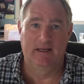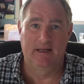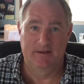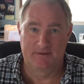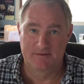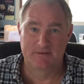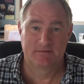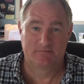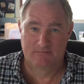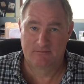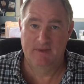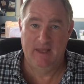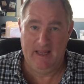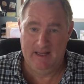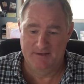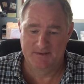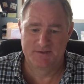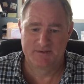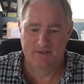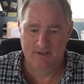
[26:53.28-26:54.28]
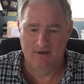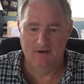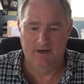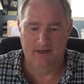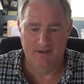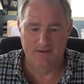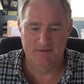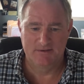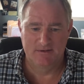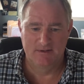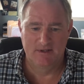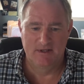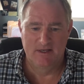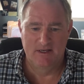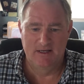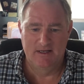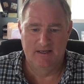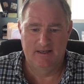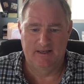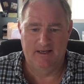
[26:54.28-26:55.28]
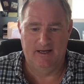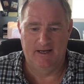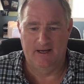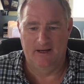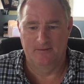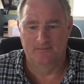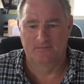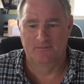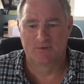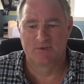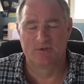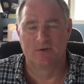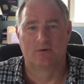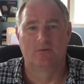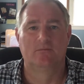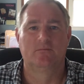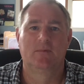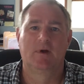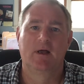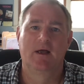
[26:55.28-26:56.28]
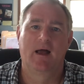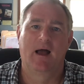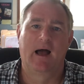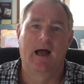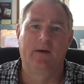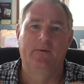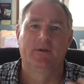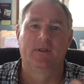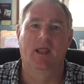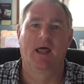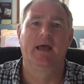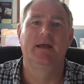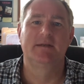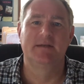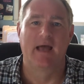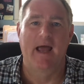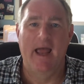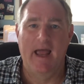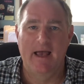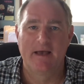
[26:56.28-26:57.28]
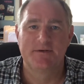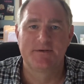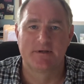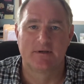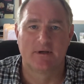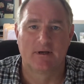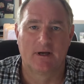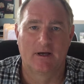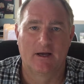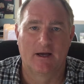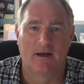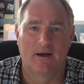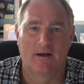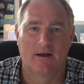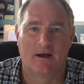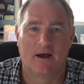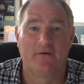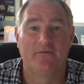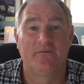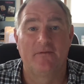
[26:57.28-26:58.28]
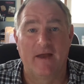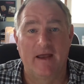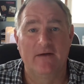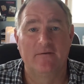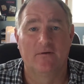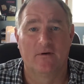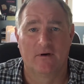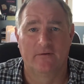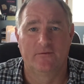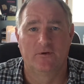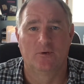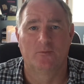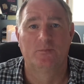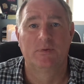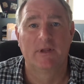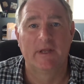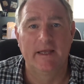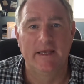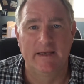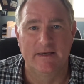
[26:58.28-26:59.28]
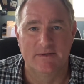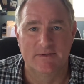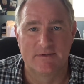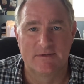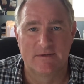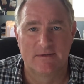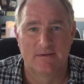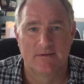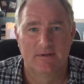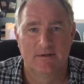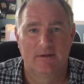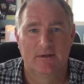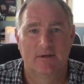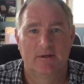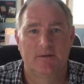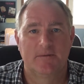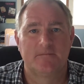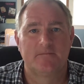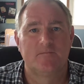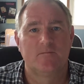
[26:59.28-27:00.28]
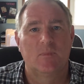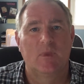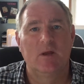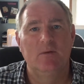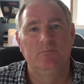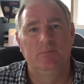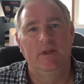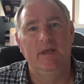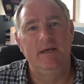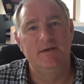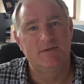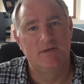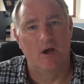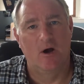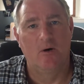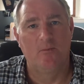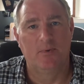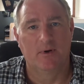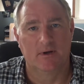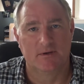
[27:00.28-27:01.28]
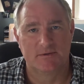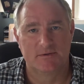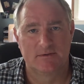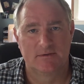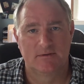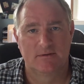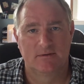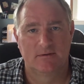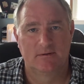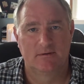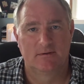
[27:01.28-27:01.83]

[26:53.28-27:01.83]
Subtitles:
It's that serious. So I would like to ask a favor of you, please. Please help us.